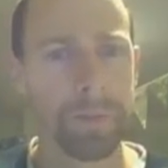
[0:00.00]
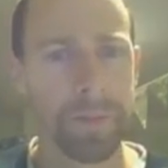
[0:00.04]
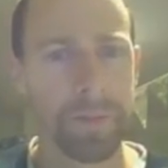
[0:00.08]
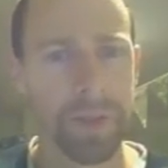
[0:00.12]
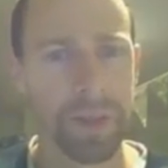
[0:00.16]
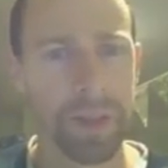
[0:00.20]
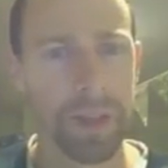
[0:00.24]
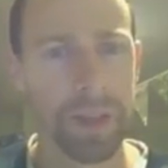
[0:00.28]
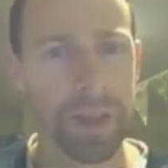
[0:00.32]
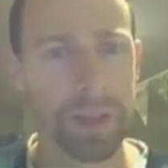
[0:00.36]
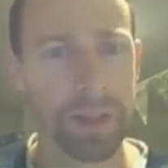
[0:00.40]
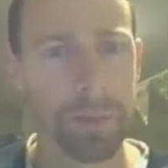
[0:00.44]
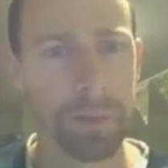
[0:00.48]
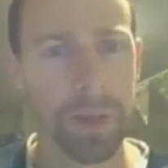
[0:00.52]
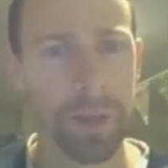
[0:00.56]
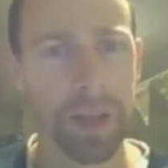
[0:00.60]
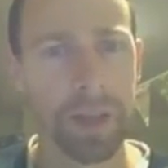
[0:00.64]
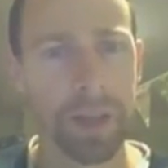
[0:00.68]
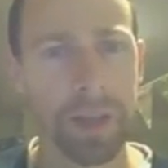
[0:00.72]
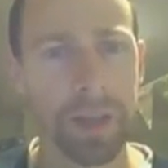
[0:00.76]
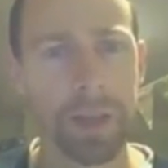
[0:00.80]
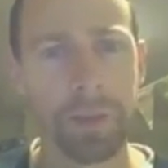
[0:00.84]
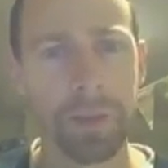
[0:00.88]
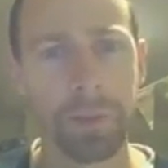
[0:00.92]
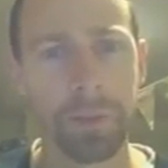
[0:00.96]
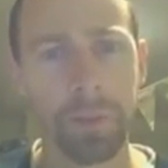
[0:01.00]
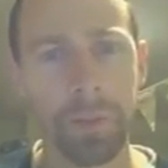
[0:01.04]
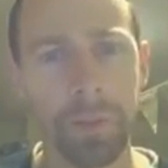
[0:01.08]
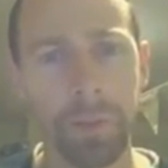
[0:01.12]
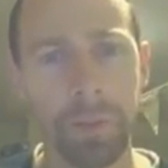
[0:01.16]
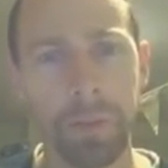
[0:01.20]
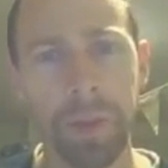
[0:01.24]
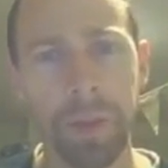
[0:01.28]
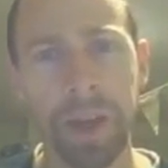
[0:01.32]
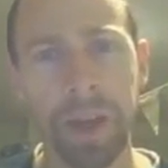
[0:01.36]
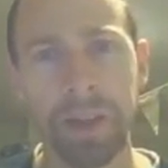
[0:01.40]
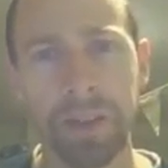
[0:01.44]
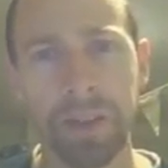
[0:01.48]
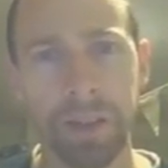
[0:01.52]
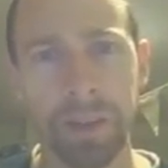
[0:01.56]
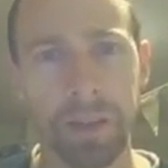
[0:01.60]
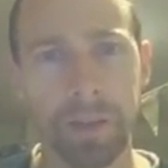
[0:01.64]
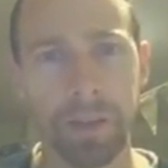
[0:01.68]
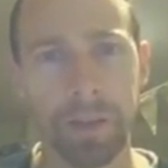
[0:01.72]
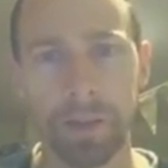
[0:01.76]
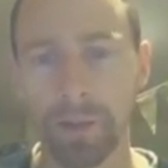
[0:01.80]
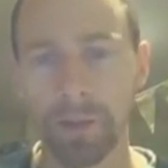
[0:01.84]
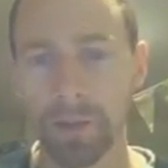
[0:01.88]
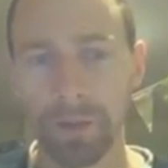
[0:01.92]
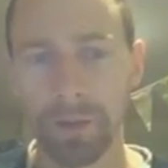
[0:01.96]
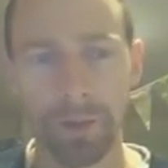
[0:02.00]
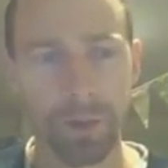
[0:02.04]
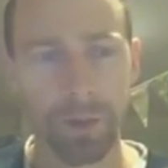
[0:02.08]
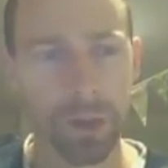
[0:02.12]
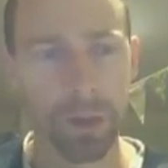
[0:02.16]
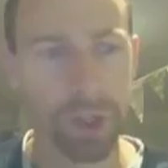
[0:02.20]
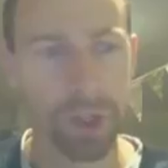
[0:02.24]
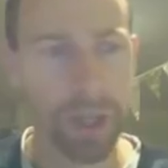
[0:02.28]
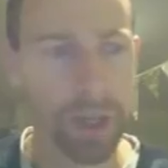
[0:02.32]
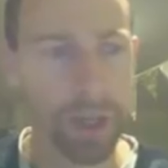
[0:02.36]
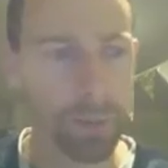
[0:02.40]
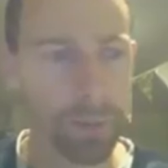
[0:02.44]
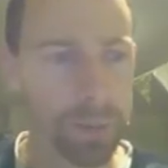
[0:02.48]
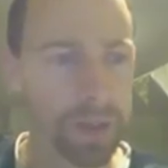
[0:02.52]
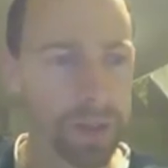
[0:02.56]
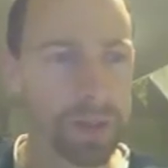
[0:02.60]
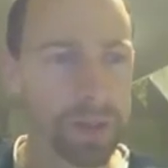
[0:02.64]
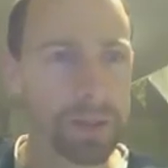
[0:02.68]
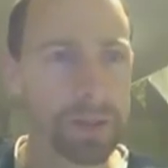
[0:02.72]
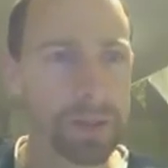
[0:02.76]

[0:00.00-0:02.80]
So that's my basic shape.